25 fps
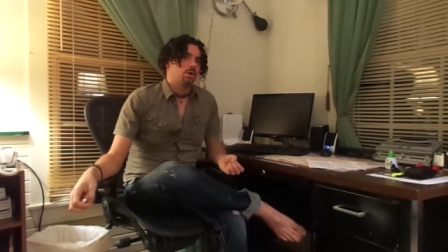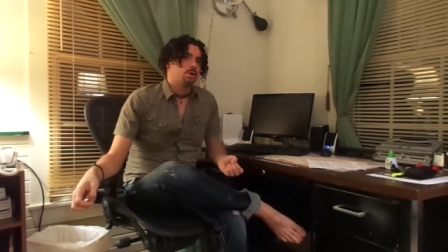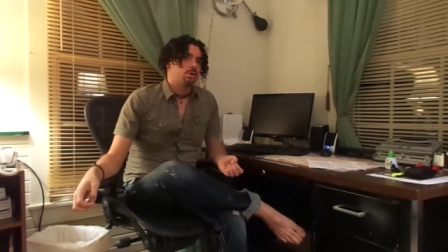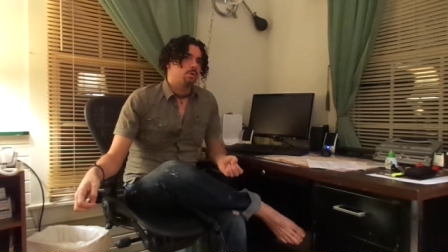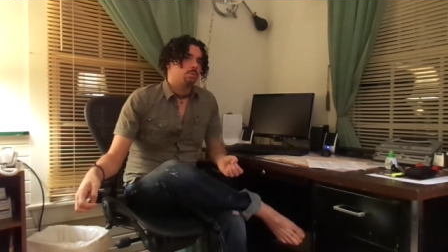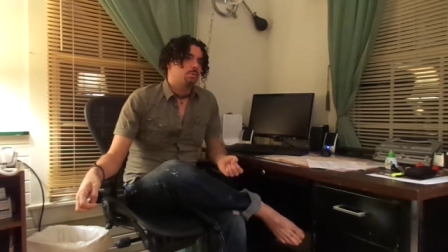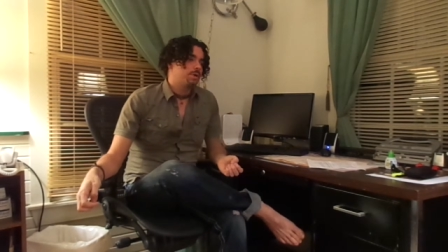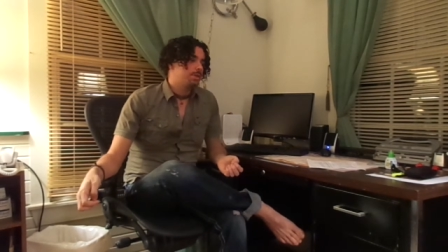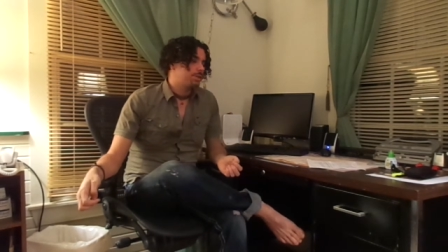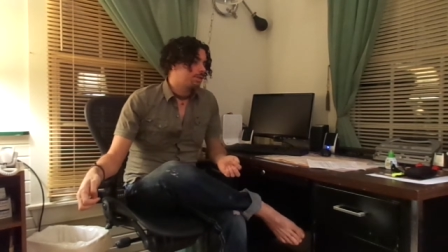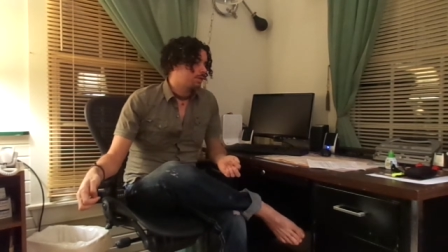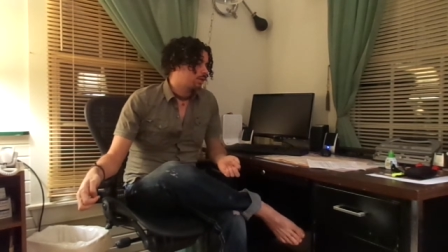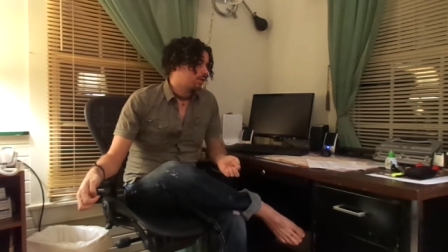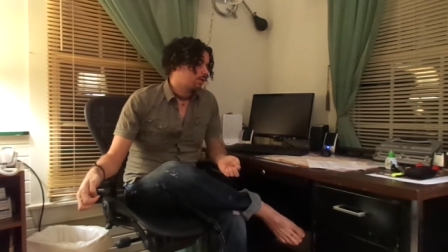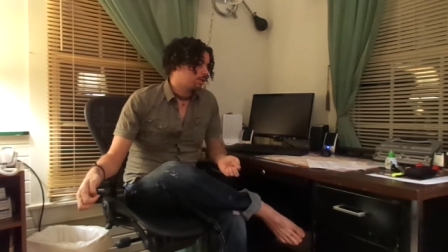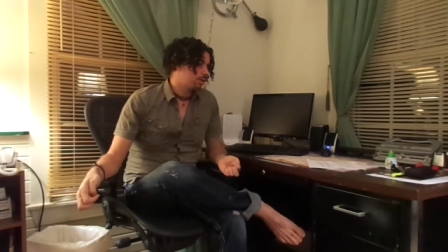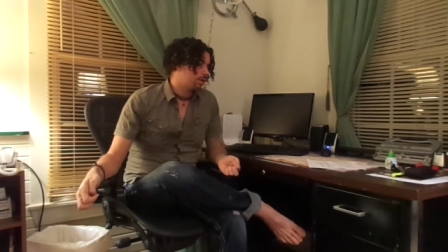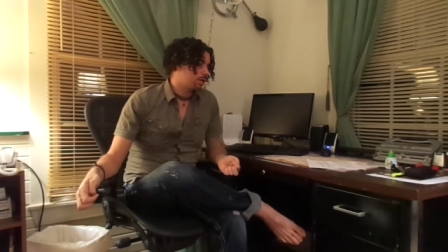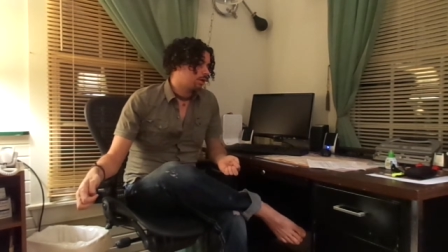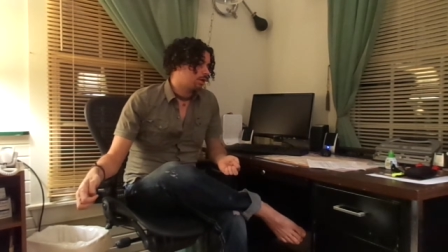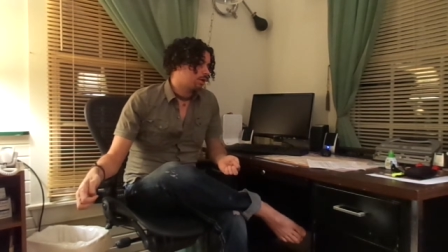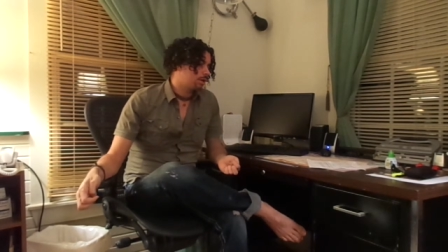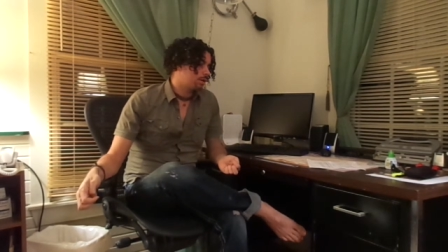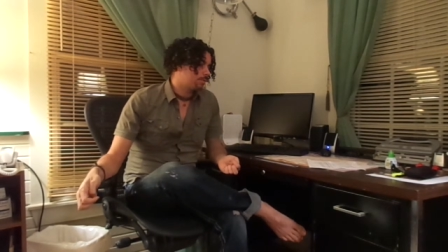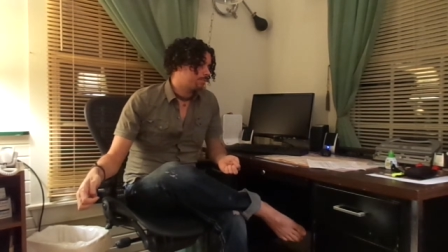Within
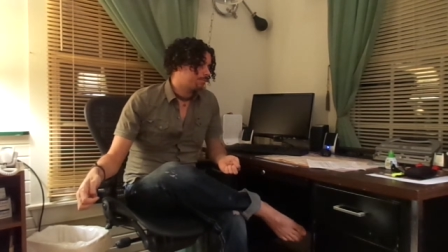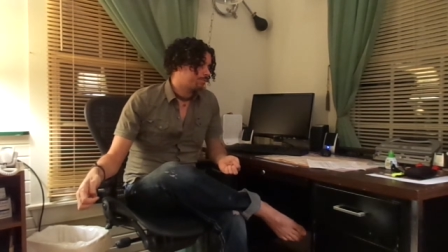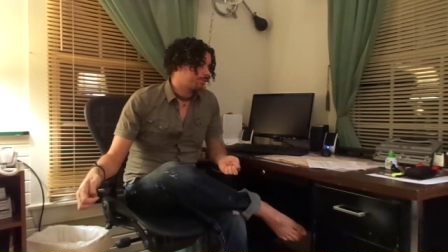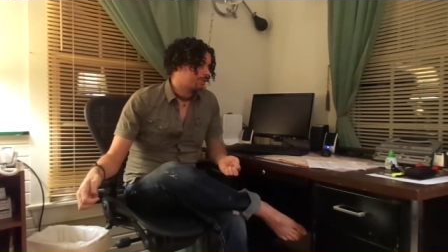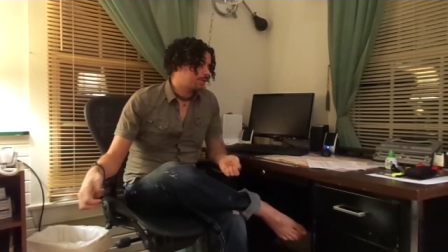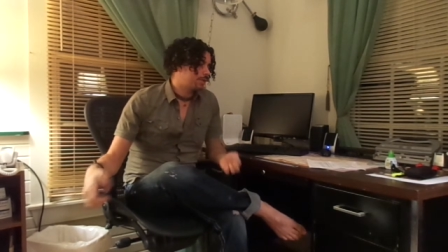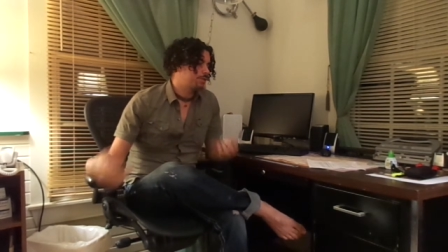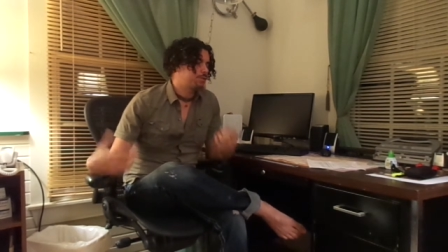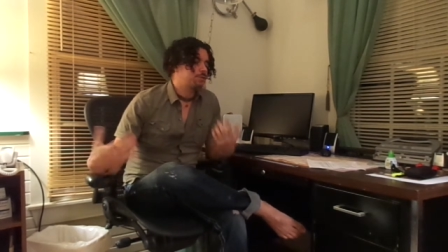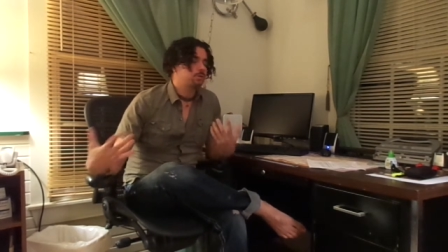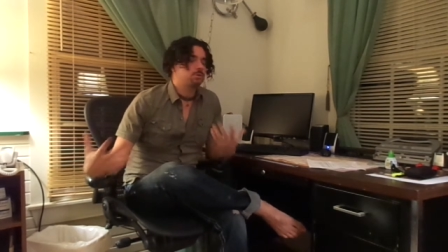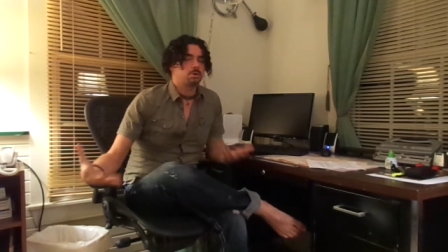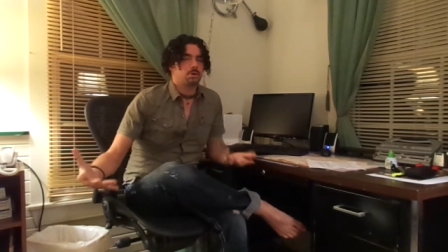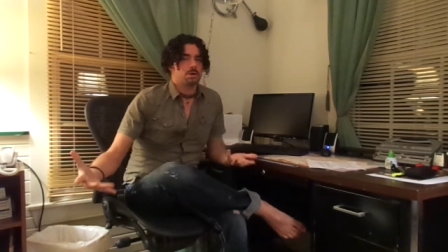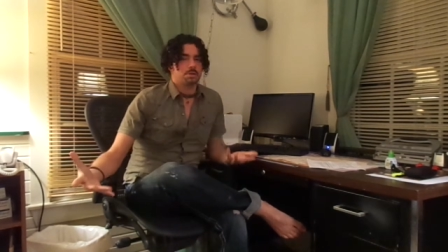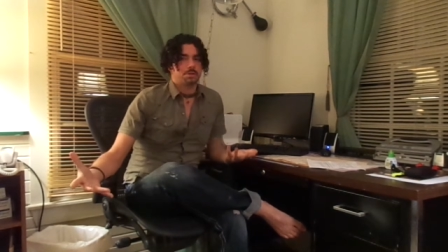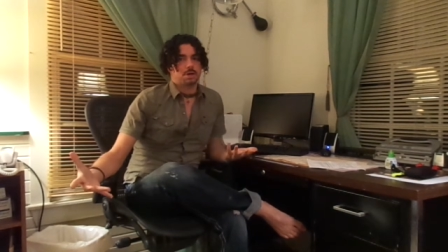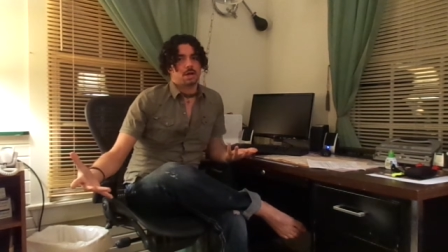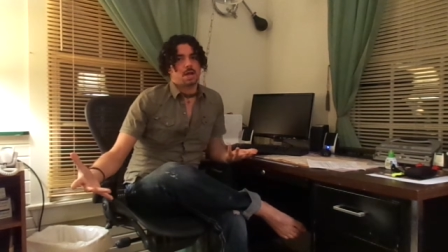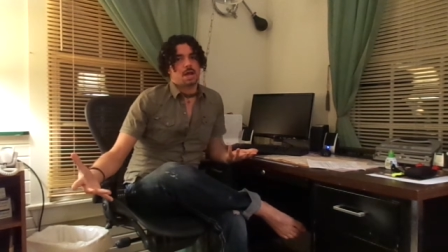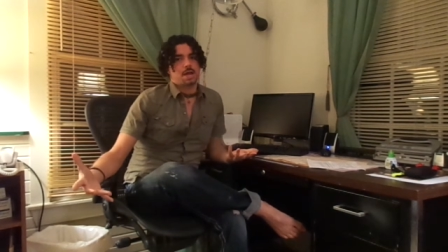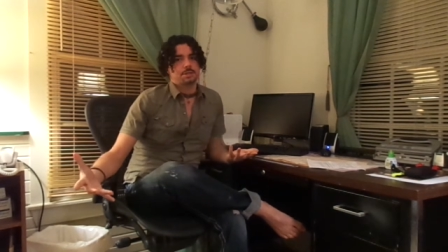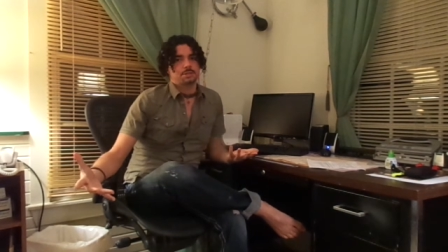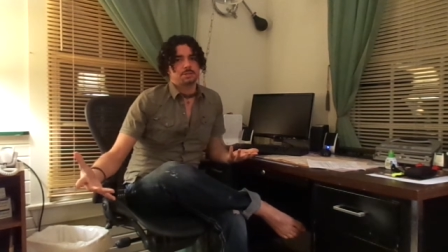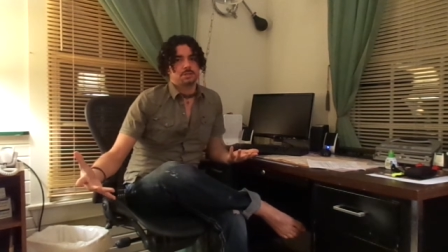um, Eastern
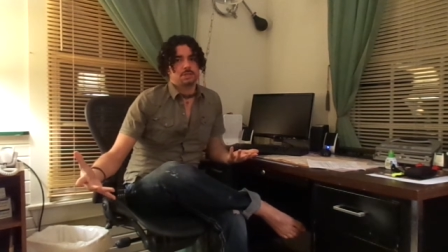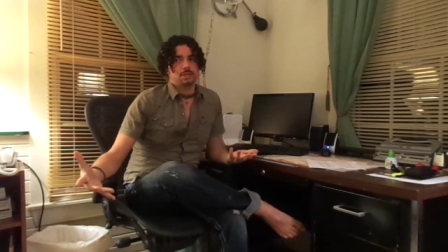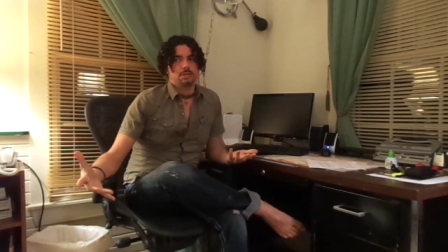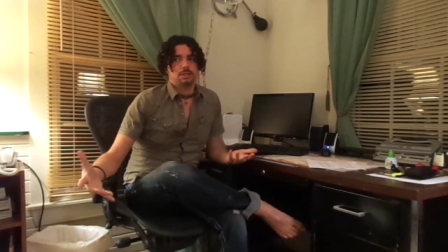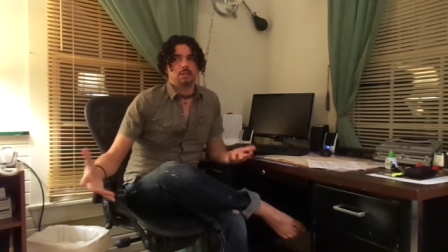Orthodoxy,